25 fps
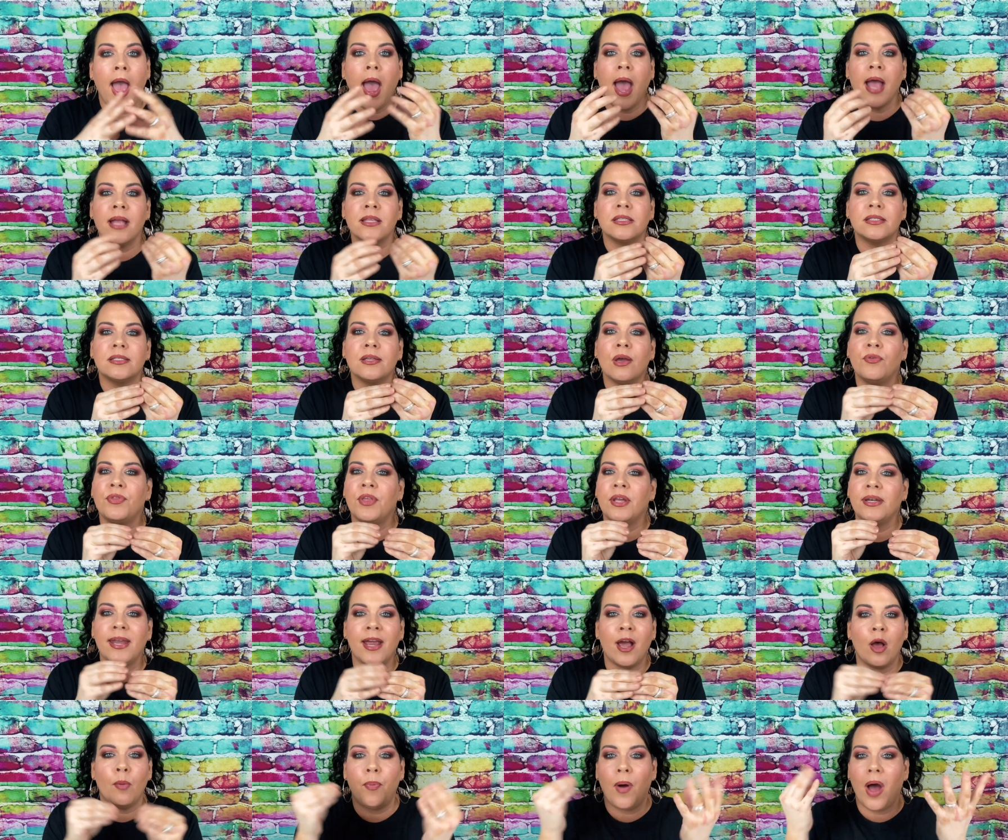And so the
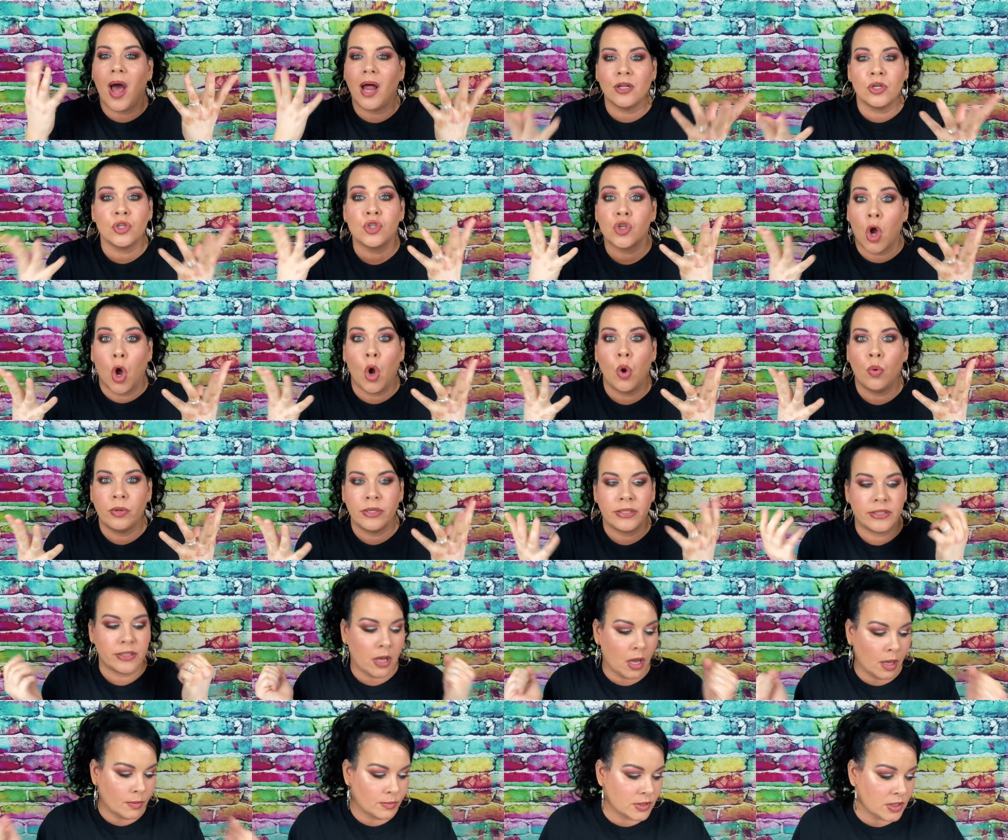nail polish
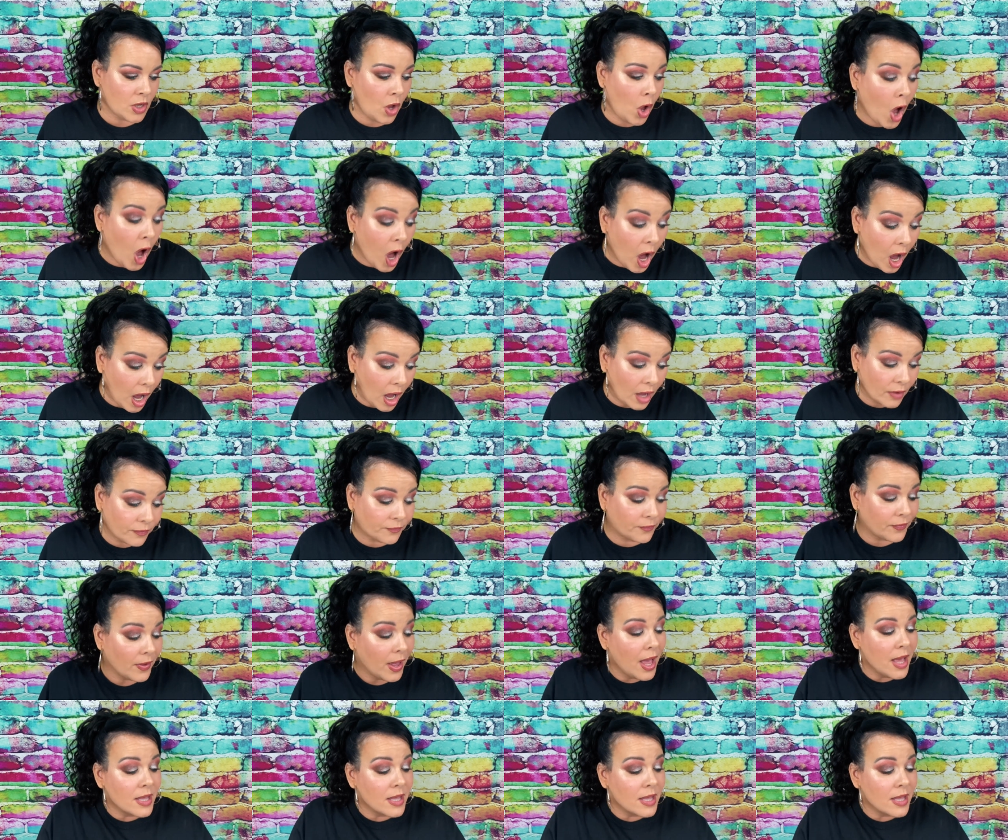always comes off.